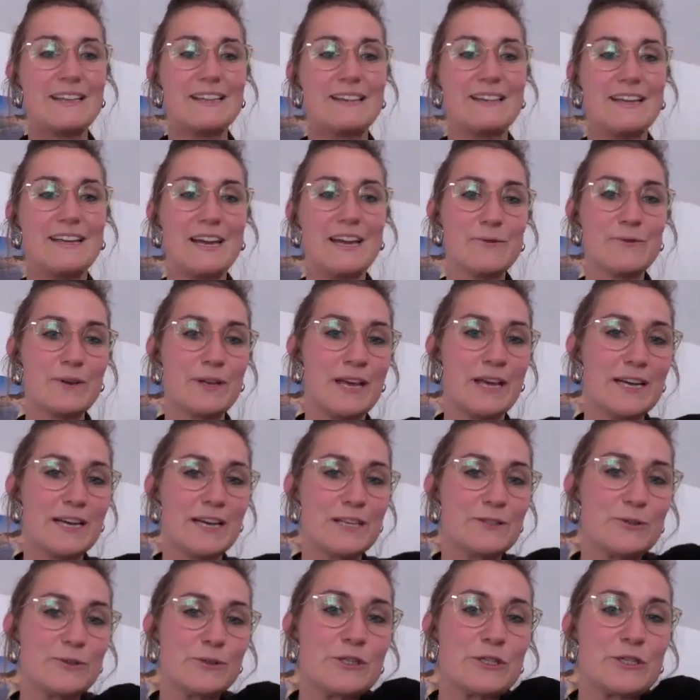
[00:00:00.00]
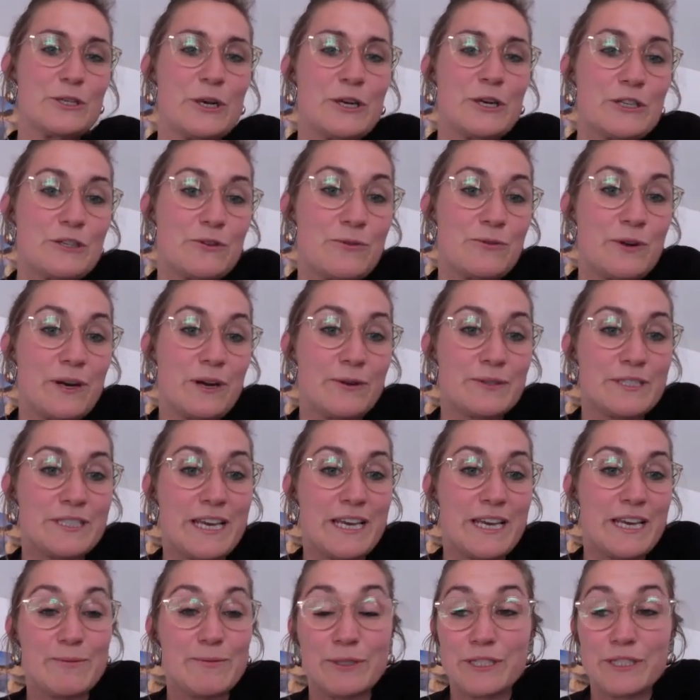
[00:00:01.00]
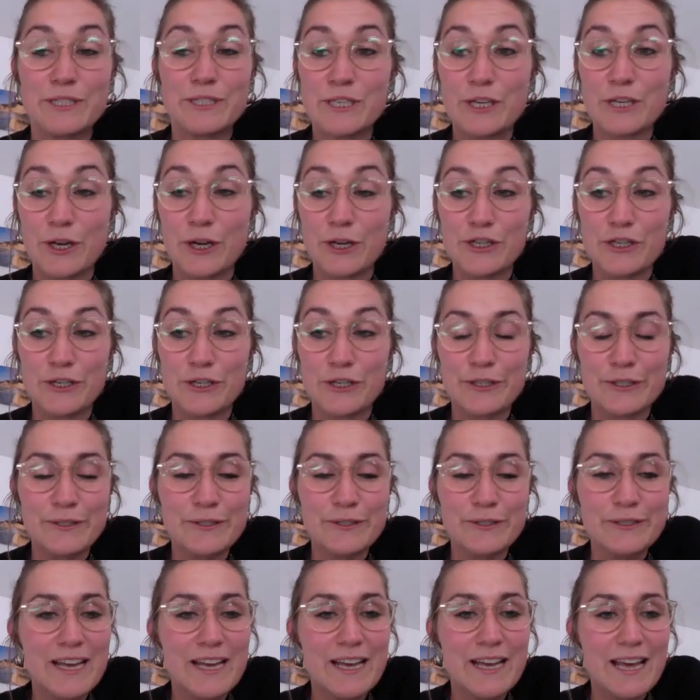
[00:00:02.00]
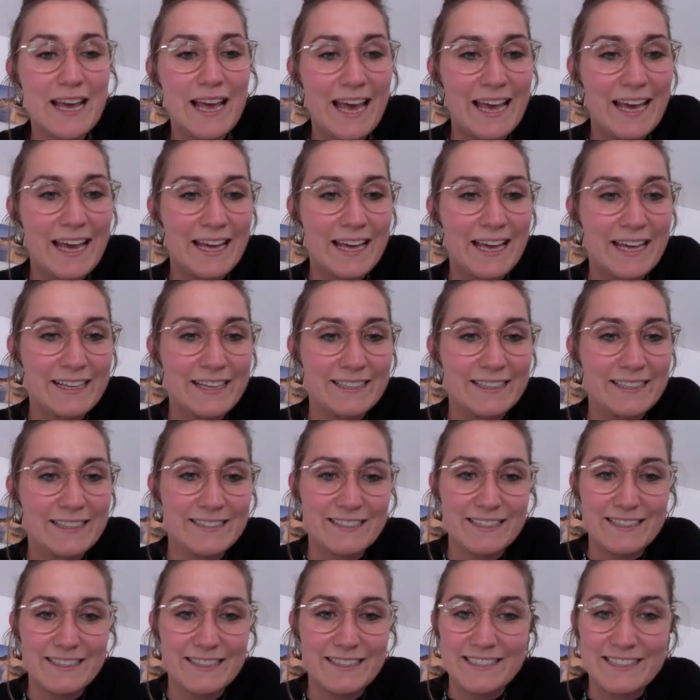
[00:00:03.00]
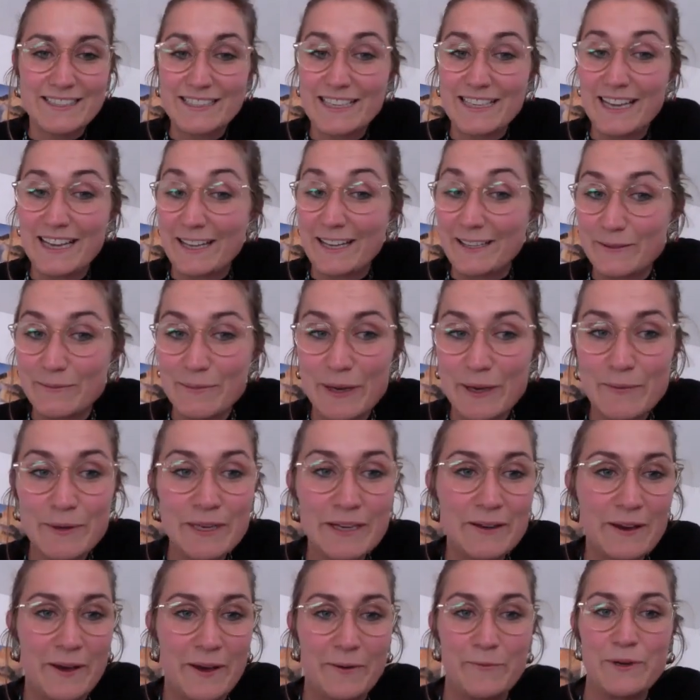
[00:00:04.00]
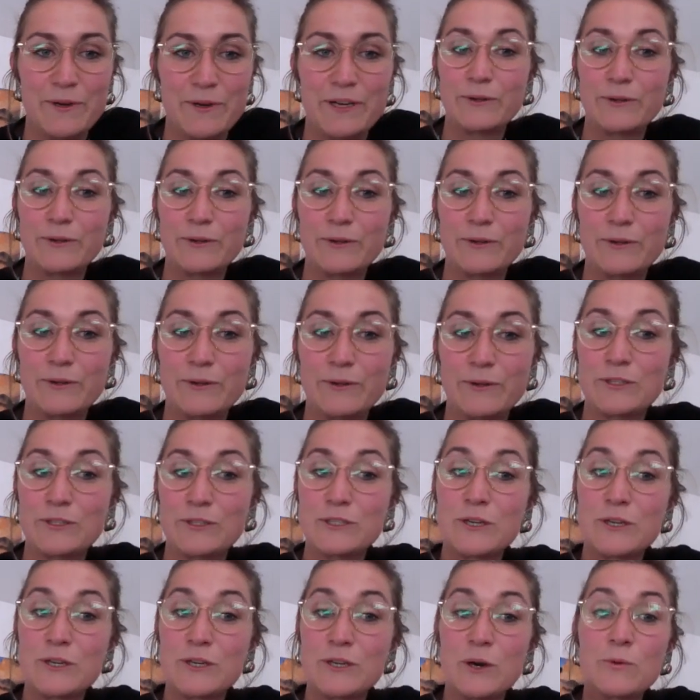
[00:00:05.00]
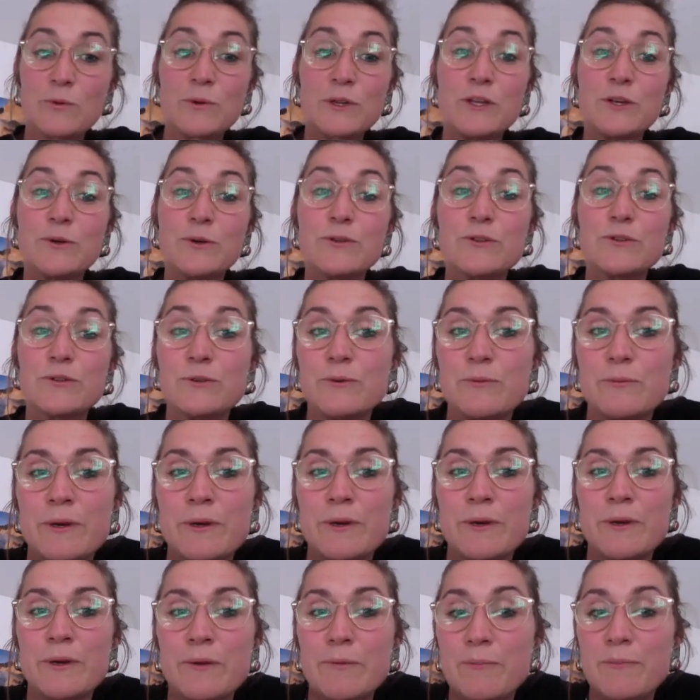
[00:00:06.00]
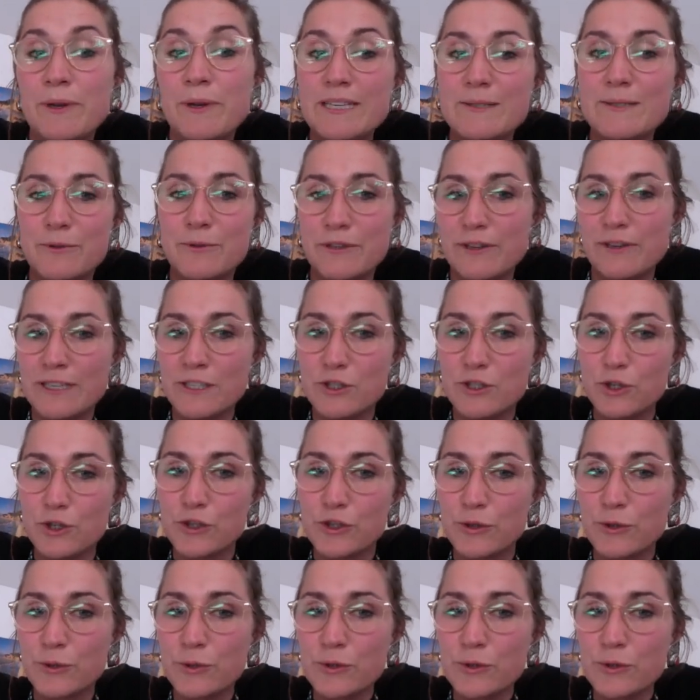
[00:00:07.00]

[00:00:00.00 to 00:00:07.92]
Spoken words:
Then I would like to start a roundtable discussion. And Seth, maybe we could start with you to maybe please briefly introduce